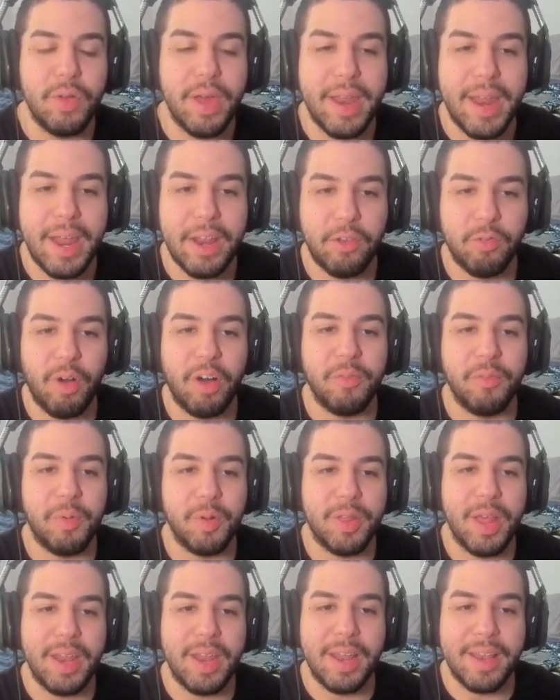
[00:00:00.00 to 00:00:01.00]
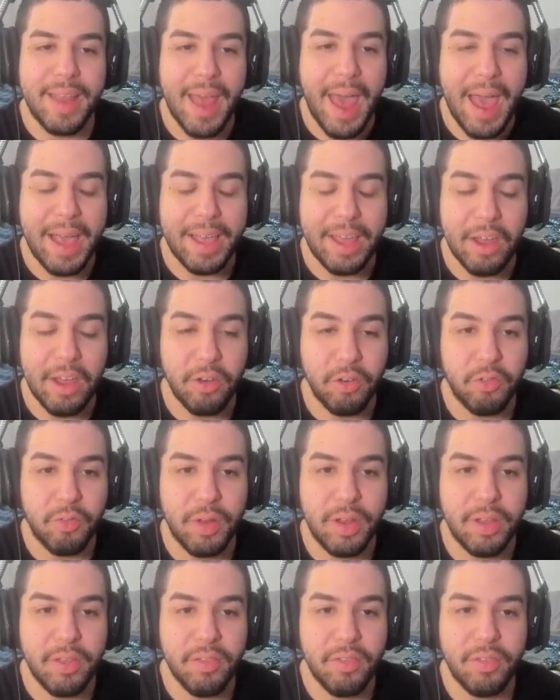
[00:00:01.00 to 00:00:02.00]
get a 12% attack
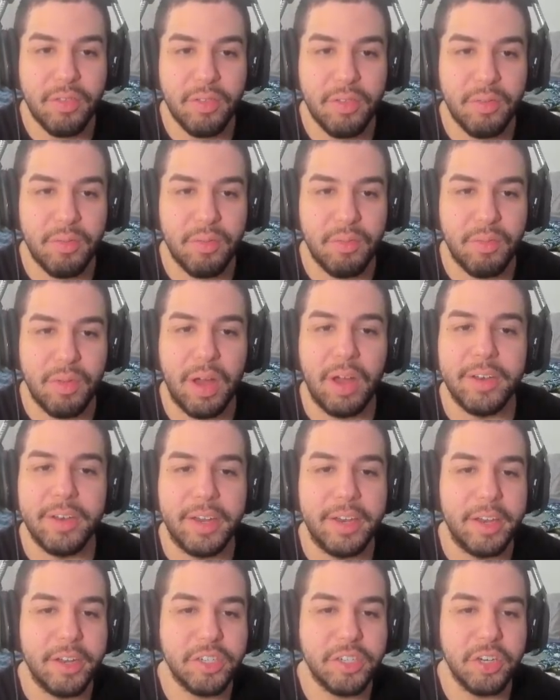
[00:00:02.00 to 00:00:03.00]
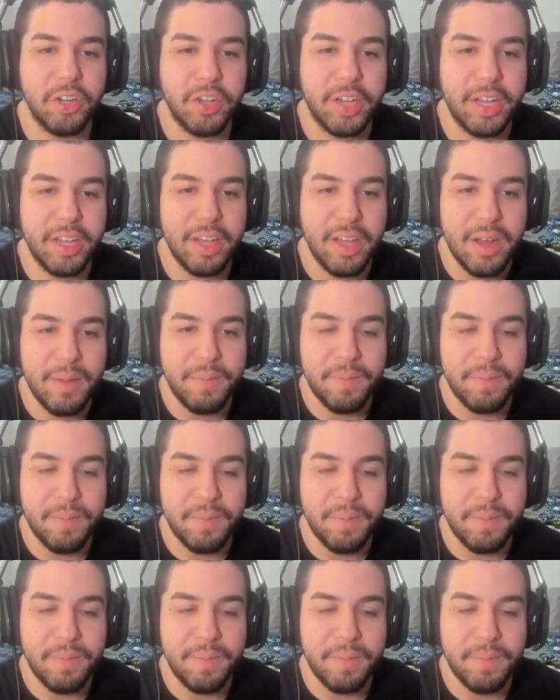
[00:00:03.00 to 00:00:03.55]
increase unconditionally,